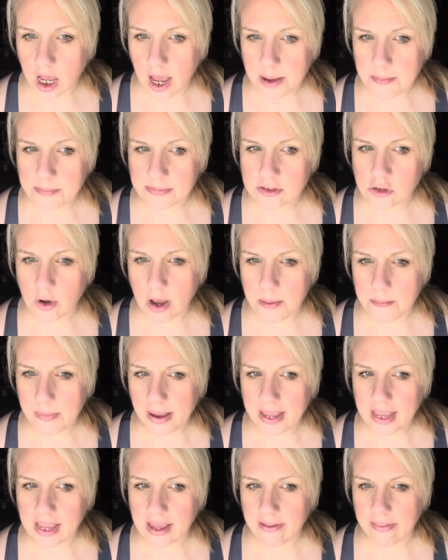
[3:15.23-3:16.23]
I'm So I
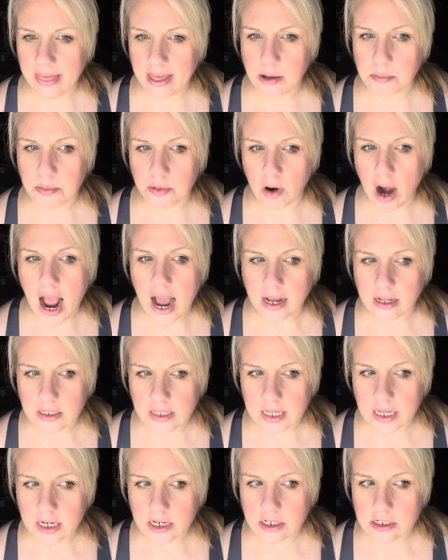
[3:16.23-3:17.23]
might get like
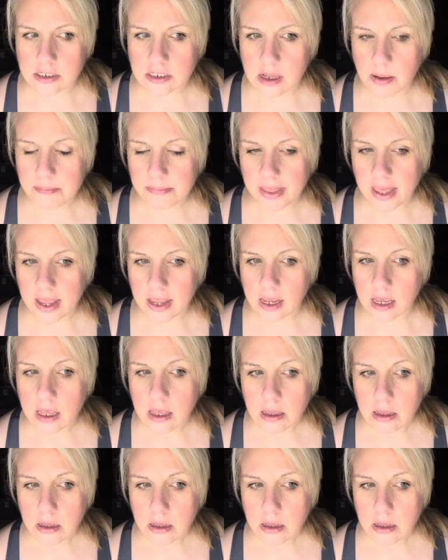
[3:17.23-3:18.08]
broccoli or something